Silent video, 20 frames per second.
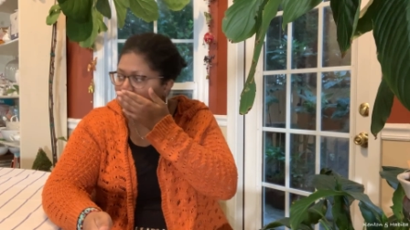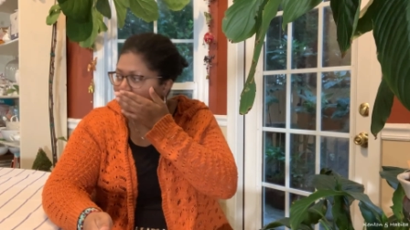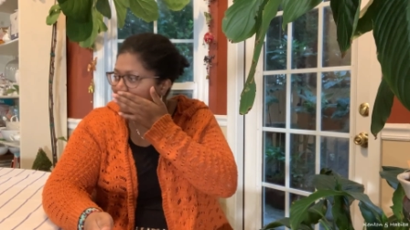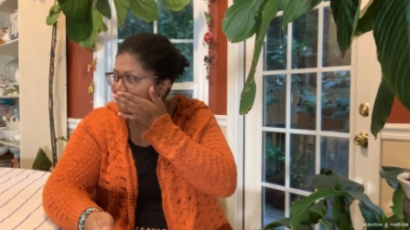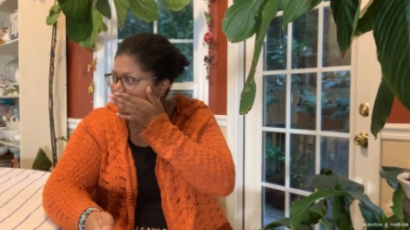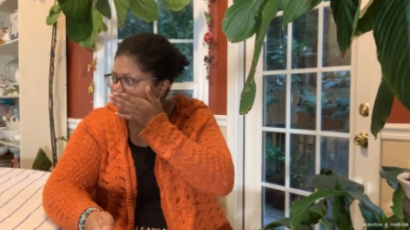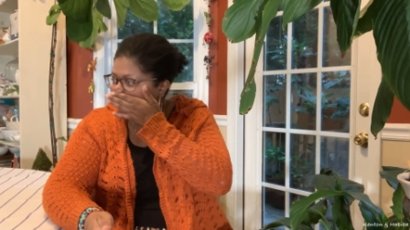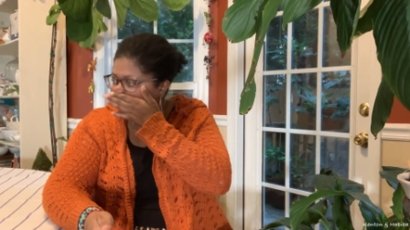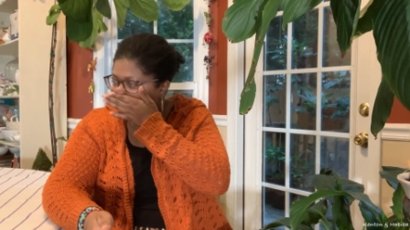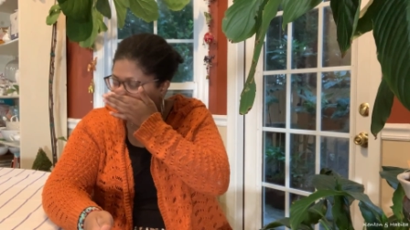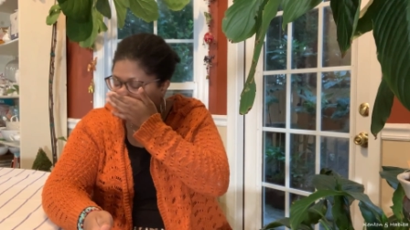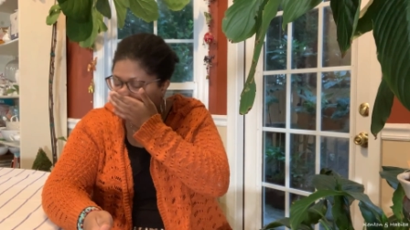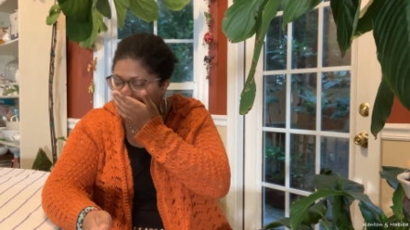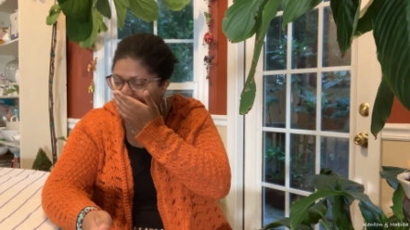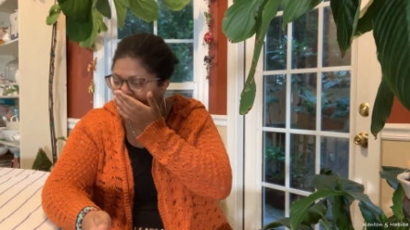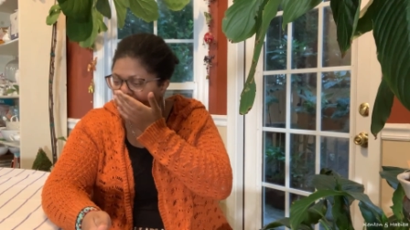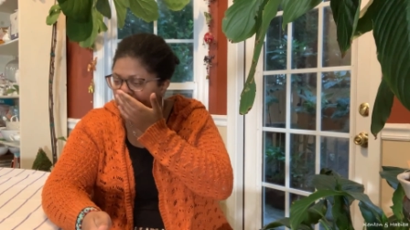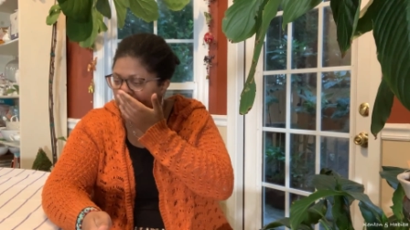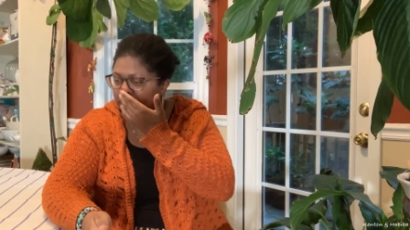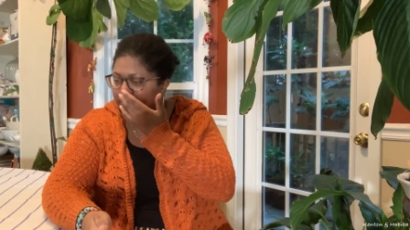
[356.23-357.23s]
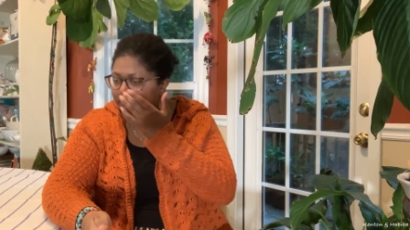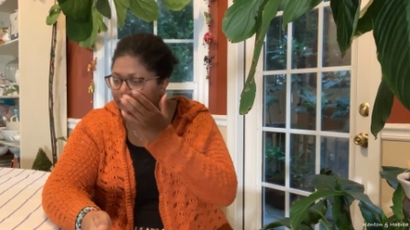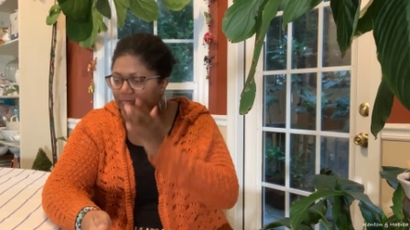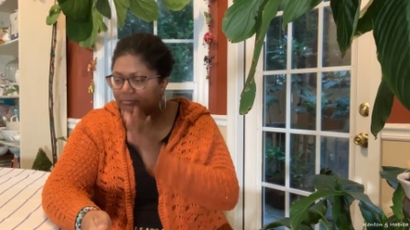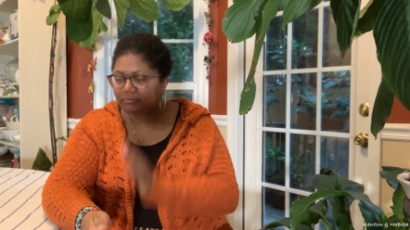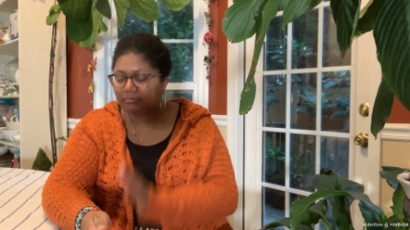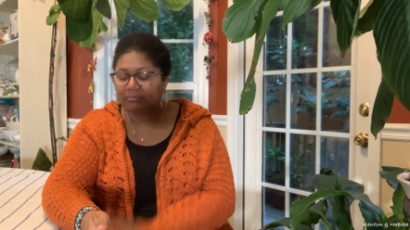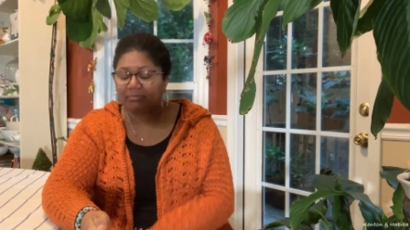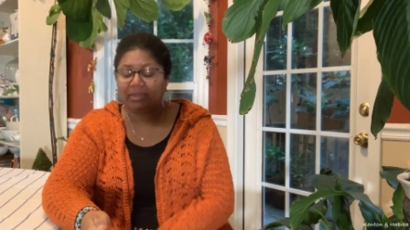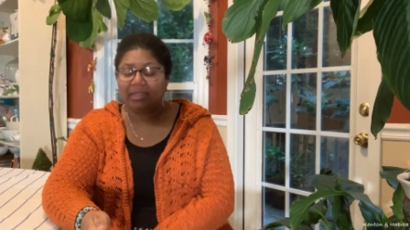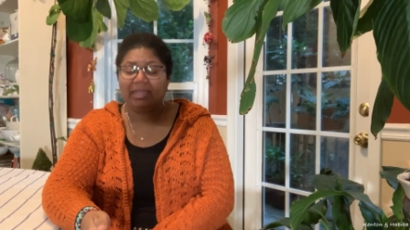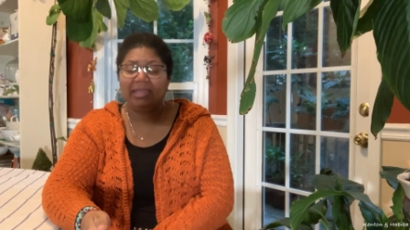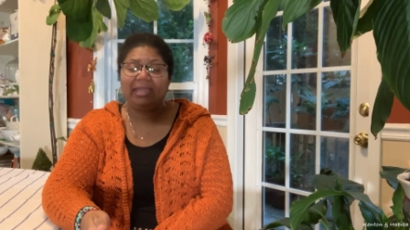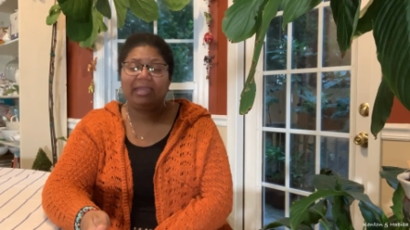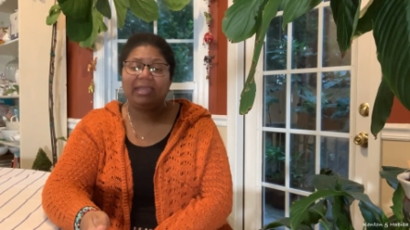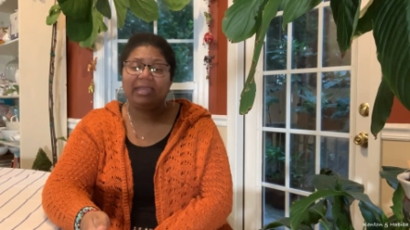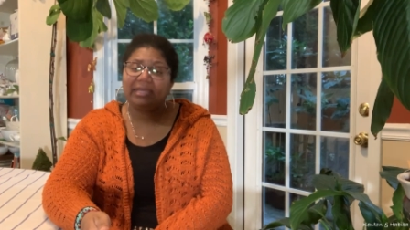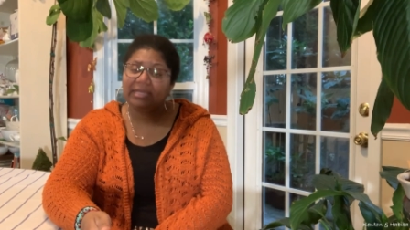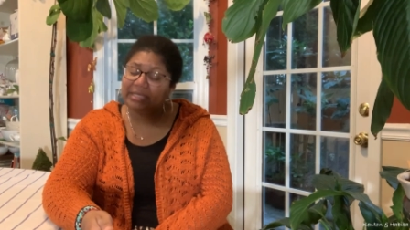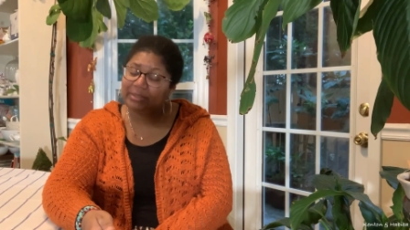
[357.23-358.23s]
Um,
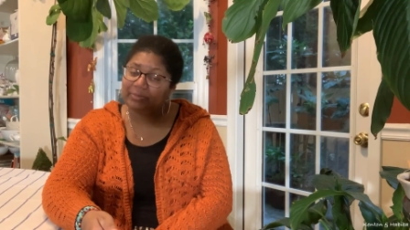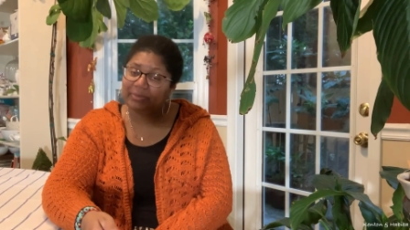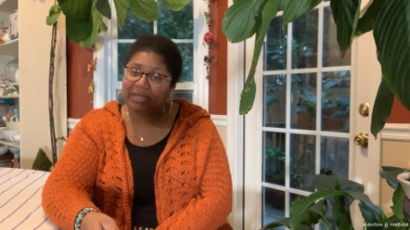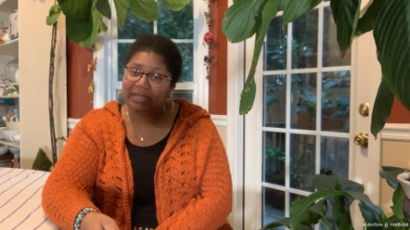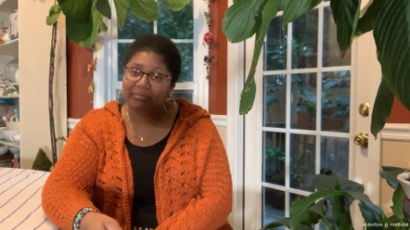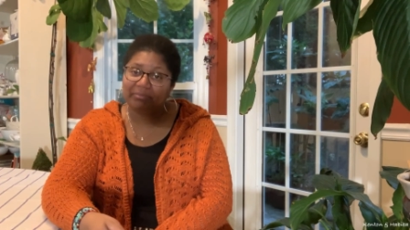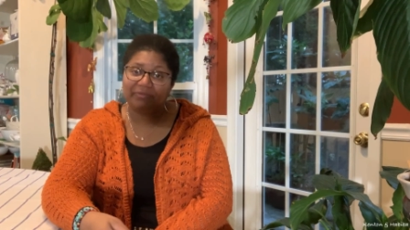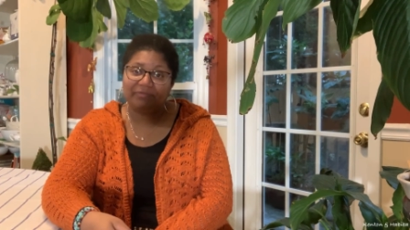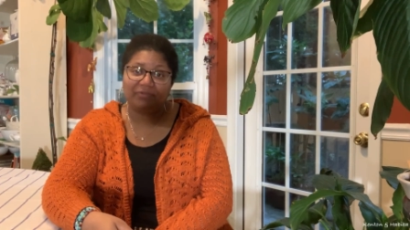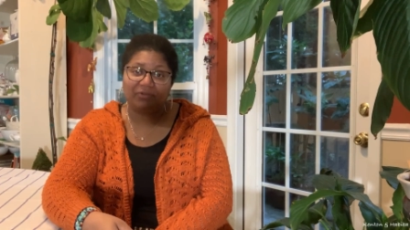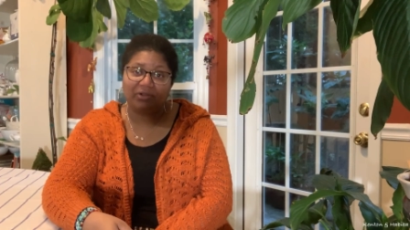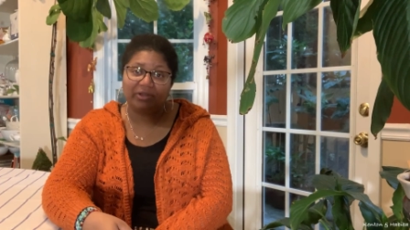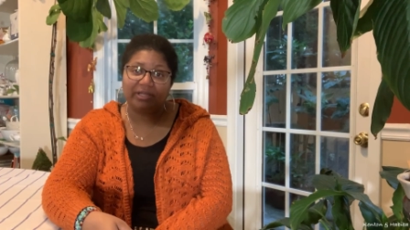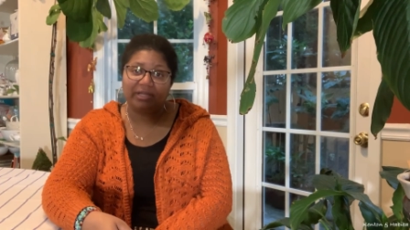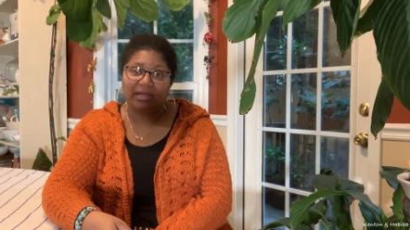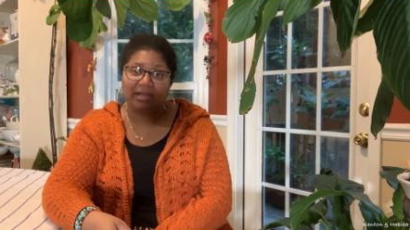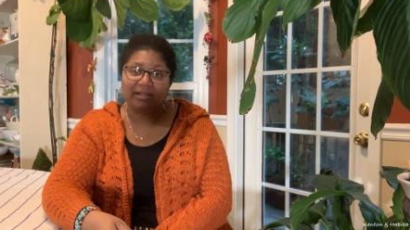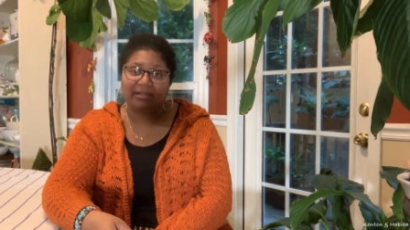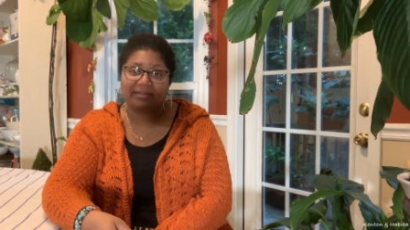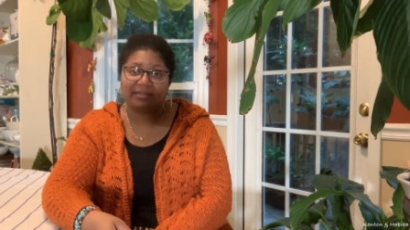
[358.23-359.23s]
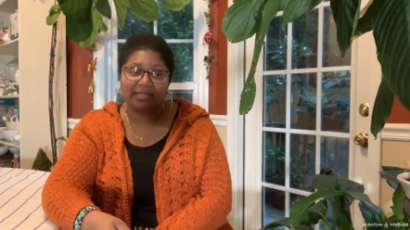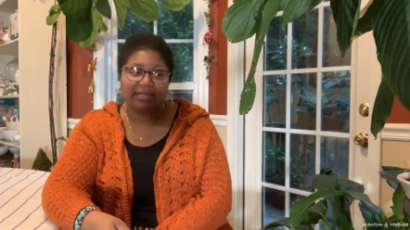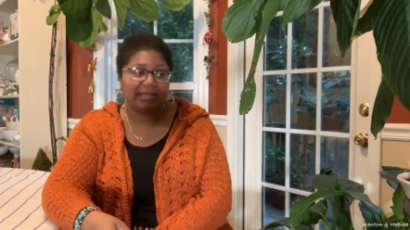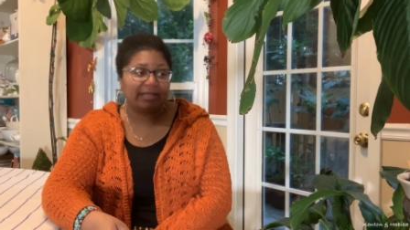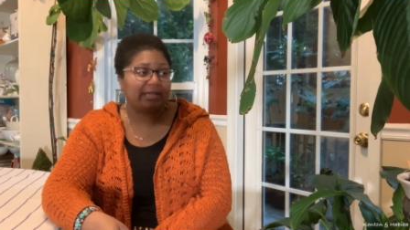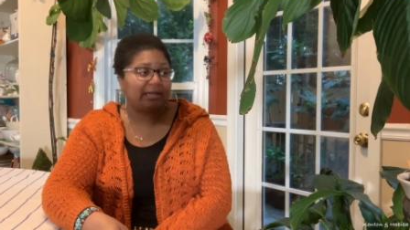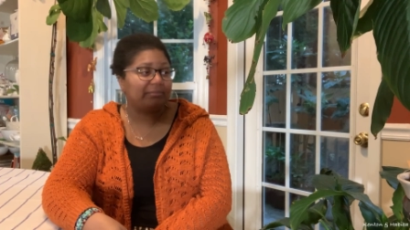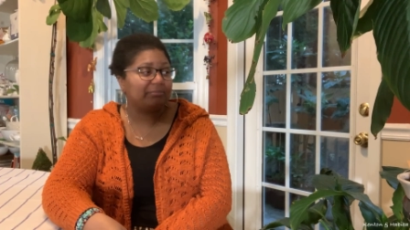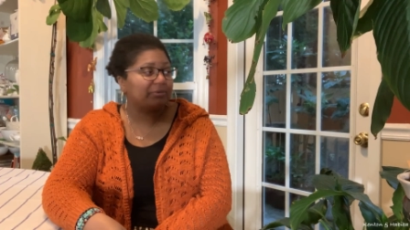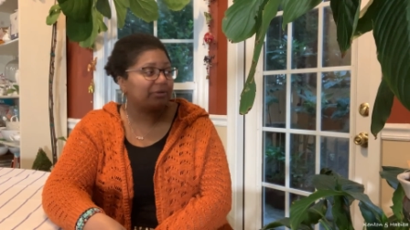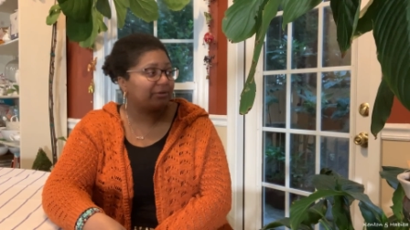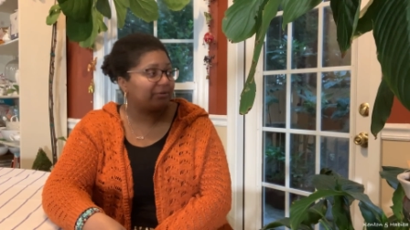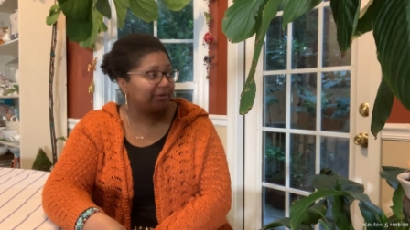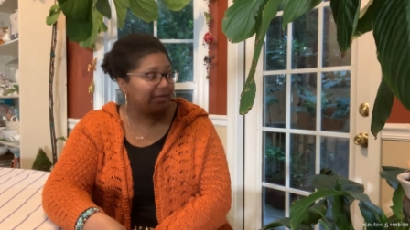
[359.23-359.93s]
anyway, before y'all think I'm